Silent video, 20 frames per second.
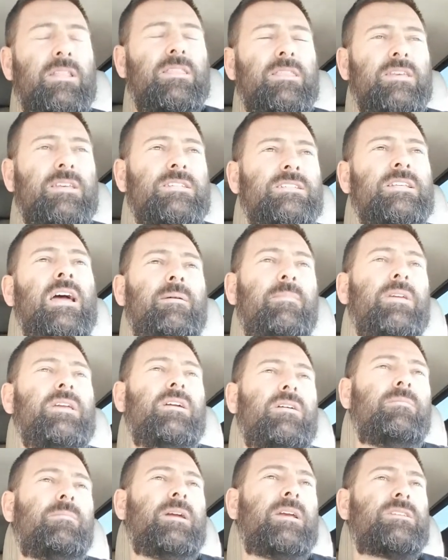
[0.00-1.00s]
This time of
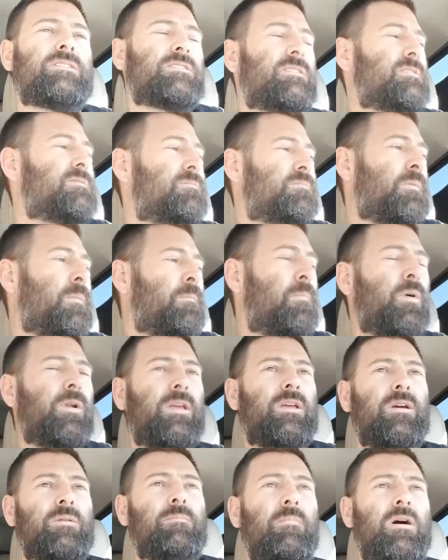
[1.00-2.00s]
year makes pretty
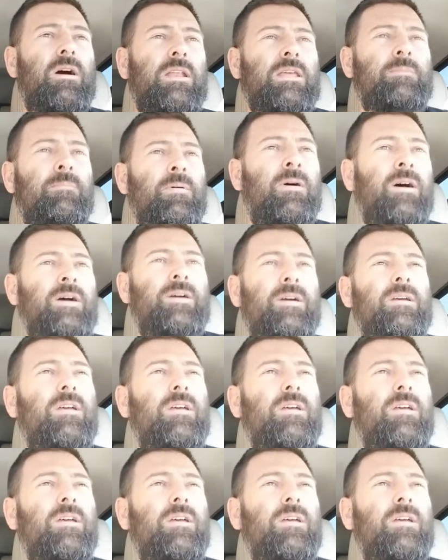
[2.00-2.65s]
good money, but